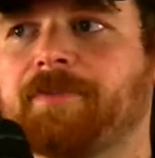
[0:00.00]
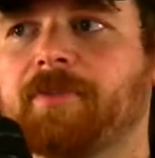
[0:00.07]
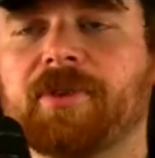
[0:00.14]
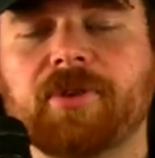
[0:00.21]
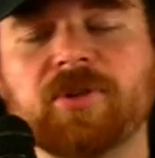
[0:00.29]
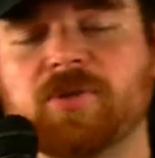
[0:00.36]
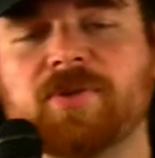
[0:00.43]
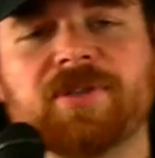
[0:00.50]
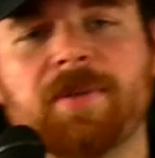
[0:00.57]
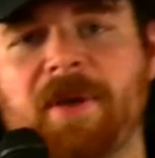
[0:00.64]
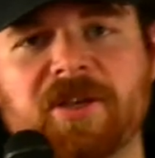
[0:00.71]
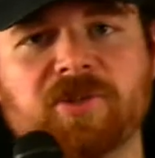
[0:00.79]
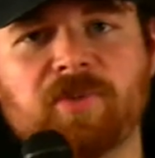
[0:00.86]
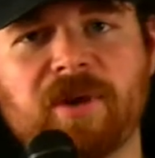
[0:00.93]
This was the
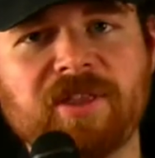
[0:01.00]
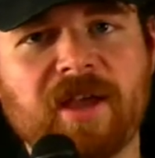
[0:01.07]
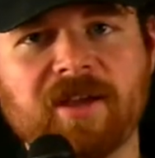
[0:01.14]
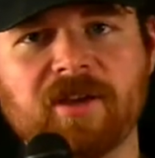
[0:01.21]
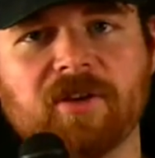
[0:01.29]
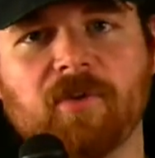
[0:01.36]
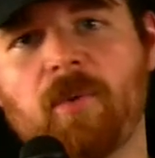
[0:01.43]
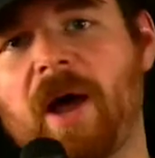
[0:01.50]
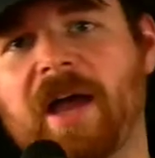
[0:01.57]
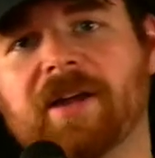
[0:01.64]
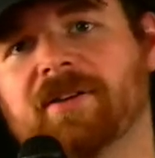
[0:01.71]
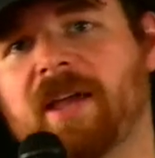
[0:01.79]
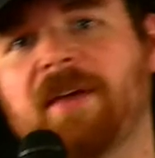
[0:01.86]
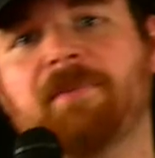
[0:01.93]
best way that could have
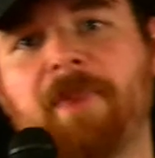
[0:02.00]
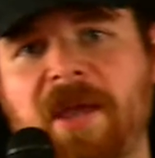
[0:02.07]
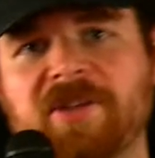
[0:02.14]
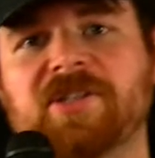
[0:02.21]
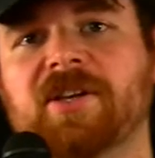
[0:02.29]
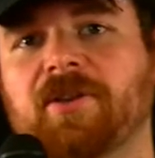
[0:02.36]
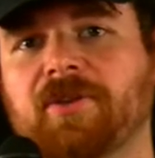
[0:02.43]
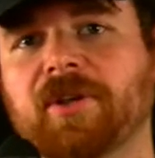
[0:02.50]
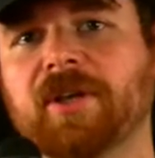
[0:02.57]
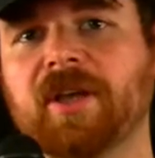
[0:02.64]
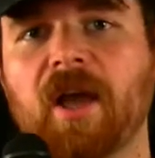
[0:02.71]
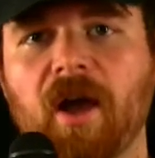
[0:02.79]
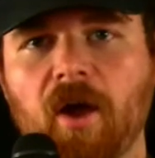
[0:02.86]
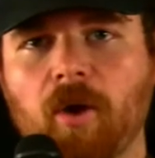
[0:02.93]
went. They basically
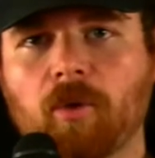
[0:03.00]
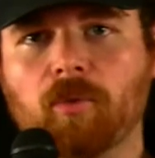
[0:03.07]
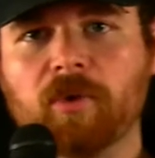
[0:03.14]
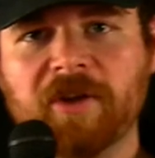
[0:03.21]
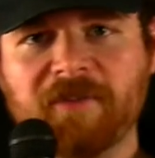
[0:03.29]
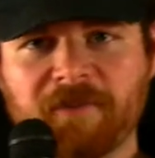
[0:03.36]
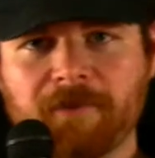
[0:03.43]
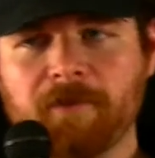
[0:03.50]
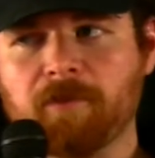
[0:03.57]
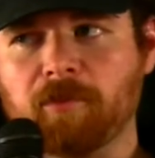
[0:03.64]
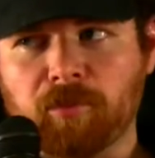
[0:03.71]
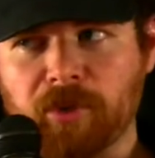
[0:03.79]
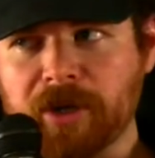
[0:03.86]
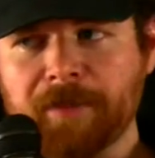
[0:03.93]

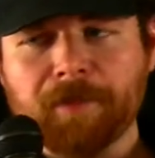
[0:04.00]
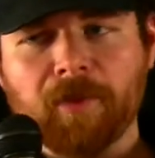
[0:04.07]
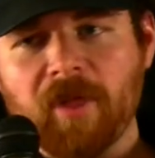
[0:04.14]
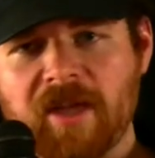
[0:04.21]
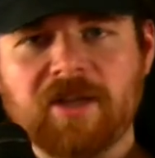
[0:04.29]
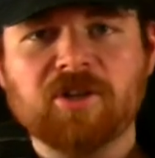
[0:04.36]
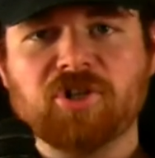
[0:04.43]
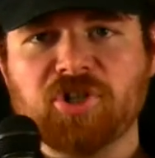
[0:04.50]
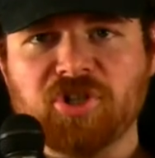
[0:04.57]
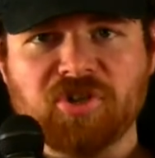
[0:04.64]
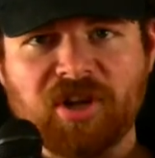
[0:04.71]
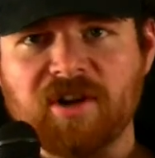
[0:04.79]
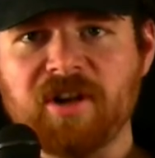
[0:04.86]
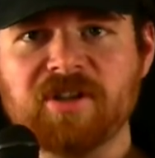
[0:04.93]
replenished
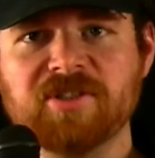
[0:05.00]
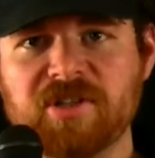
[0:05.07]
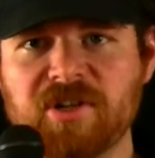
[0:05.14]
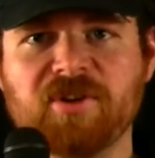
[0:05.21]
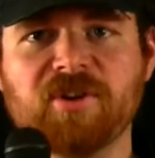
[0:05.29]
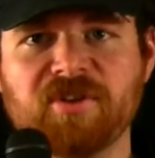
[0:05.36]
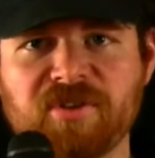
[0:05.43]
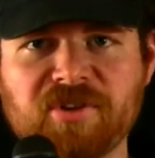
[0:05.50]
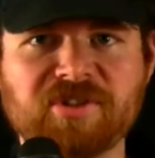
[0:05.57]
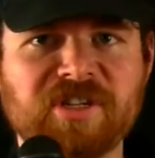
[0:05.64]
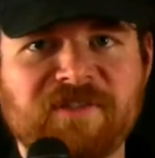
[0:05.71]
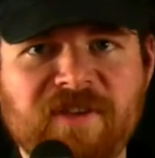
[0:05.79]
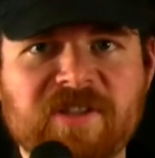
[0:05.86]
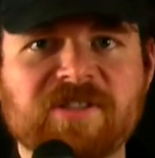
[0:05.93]
their interior, their
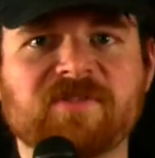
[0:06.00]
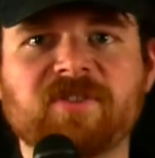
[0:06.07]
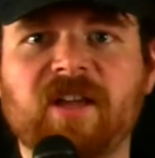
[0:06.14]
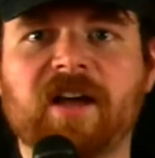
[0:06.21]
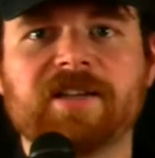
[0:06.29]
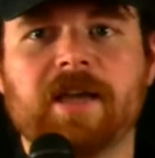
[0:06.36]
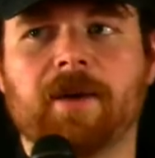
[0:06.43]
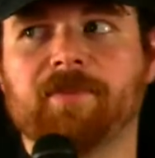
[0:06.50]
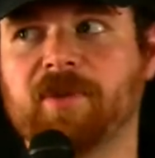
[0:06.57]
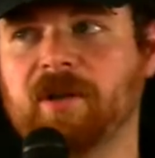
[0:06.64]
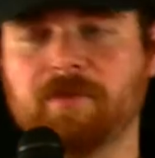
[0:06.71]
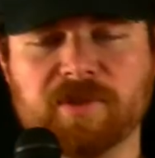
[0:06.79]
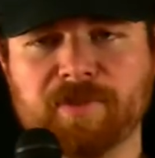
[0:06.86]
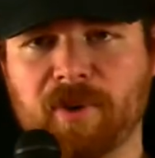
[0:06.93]
defensive line depth, and
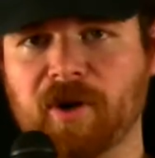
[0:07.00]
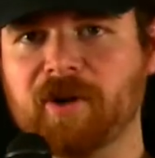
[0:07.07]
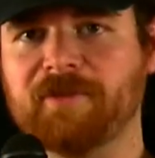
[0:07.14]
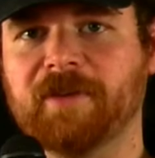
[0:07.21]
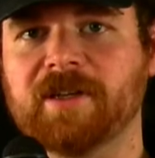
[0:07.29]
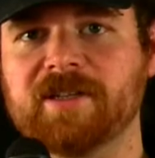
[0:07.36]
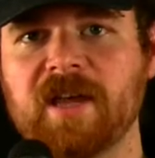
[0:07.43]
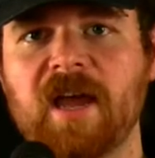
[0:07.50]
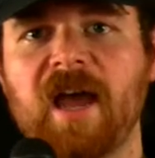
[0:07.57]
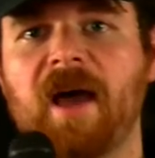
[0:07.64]
it was perfect.